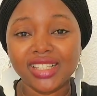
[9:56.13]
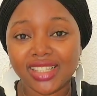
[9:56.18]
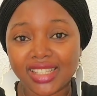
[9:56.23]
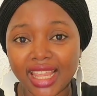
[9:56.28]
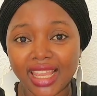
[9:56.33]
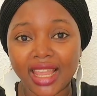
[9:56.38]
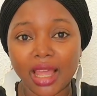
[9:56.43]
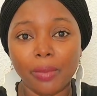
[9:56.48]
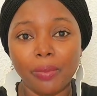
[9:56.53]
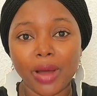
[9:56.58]

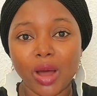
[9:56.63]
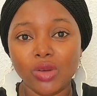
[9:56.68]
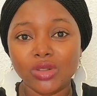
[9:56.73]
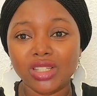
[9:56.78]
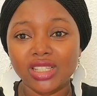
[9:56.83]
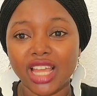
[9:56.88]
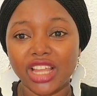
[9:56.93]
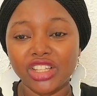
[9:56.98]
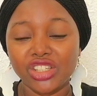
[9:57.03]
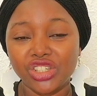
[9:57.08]
if the
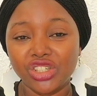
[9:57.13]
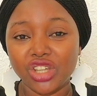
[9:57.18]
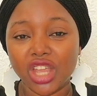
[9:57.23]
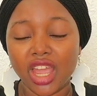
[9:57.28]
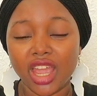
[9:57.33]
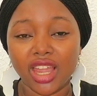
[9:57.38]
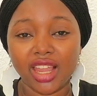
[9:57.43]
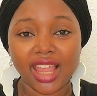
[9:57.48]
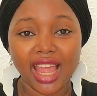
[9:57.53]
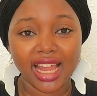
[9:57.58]
citizens are
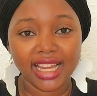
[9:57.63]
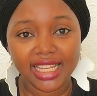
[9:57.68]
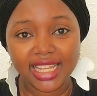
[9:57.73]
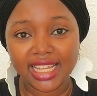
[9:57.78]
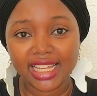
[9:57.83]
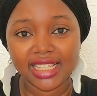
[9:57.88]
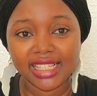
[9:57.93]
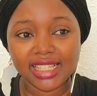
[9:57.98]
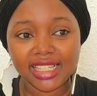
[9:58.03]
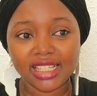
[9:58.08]
getting the
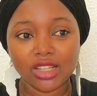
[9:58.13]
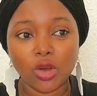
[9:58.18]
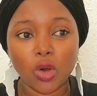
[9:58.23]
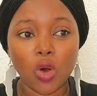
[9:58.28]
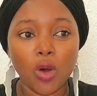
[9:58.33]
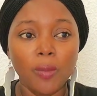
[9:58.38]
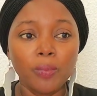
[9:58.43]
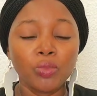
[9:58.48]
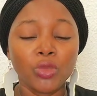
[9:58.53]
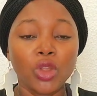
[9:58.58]
basic
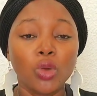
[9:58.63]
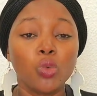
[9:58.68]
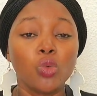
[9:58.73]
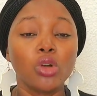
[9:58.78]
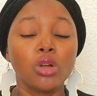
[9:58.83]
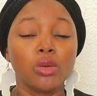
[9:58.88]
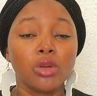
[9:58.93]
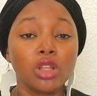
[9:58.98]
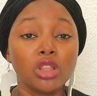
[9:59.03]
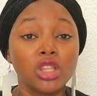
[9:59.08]

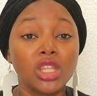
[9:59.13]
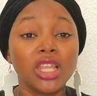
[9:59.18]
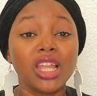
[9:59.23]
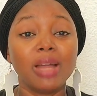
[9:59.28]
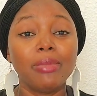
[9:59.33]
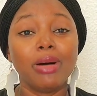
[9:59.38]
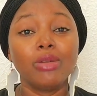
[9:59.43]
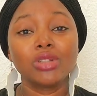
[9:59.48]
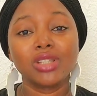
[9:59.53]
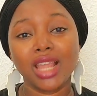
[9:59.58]
amenities
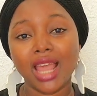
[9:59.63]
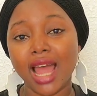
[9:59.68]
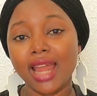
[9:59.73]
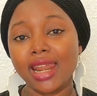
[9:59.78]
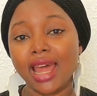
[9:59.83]
that